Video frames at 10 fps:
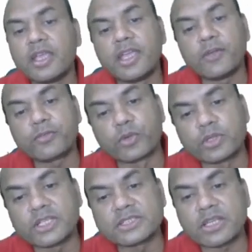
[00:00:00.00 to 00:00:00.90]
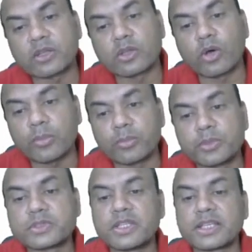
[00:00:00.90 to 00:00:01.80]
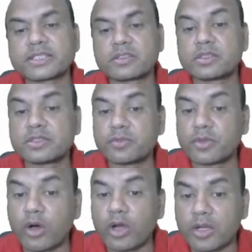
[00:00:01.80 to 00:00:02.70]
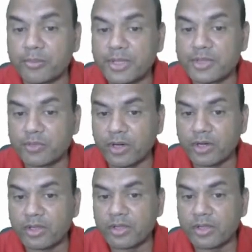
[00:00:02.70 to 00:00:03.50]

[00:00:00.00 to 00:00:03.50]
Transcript: If two things are not mutually exclusive, not means what?